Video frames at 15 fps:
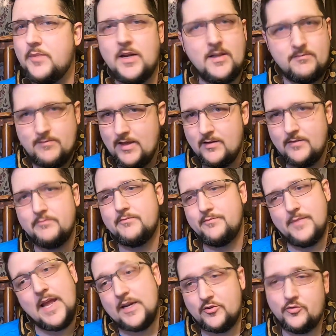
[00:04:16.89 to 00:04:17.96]
but the
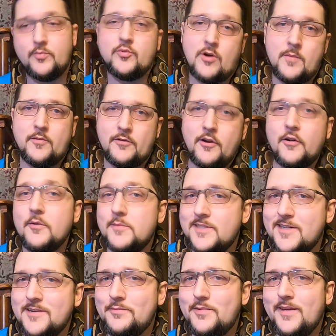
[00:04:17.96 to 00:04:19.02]
actual proper term
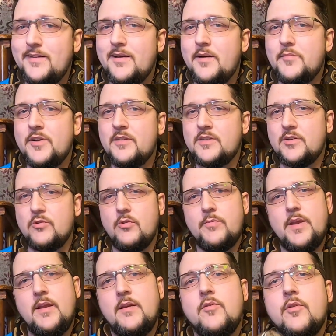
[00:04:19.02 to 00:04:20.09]
is incomplete dominant, so we'll
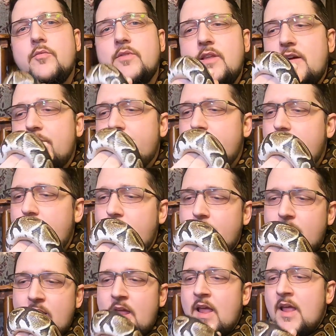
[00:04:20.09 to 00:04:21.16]
be going with that for now.